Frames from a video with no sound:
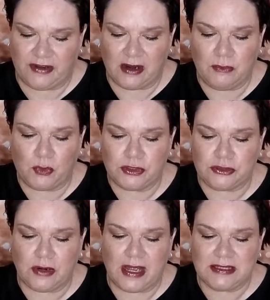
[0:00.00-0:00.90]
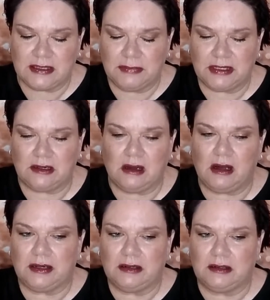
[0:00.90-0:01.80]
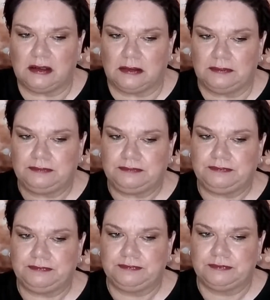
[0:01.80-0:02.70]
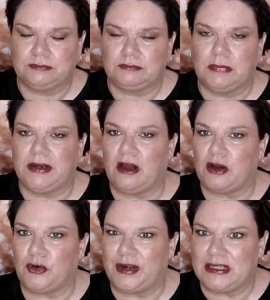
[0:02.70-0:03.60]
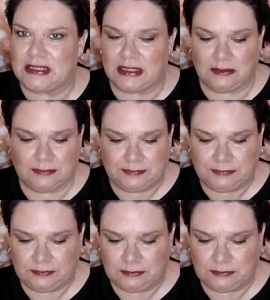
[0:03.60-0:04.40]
Very moisturizing, but not, um, but not greasy.